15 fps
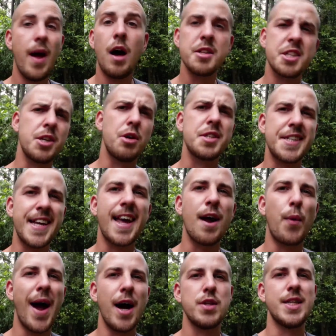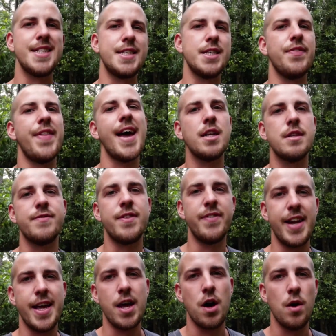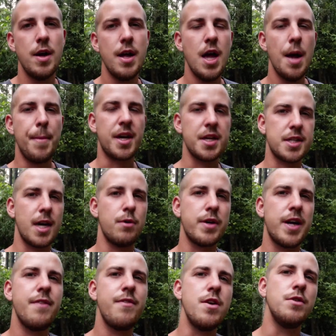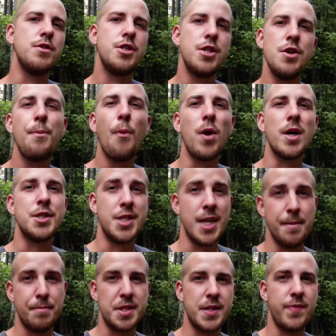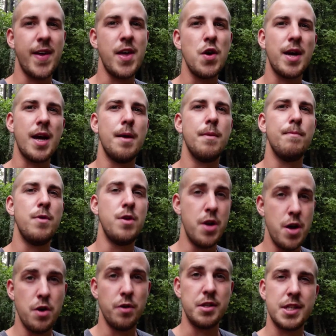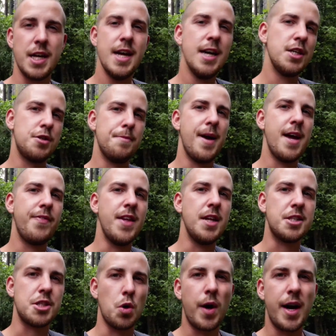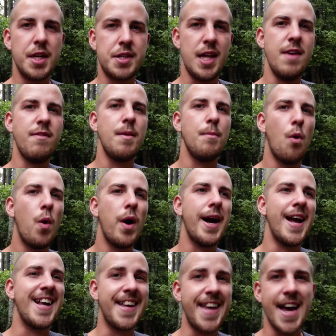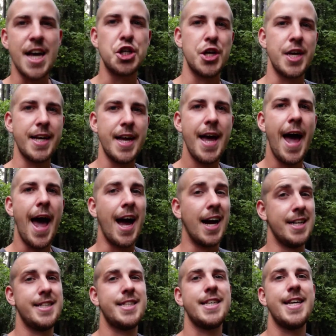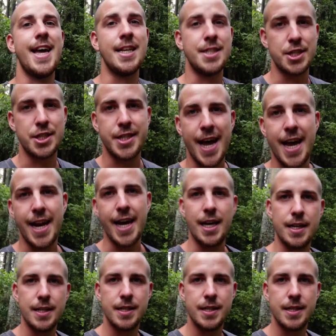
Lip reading: Also, stick around until the end of the video, because I will give you 2 more tips that you can use to make these stories even more engaging and entertaining.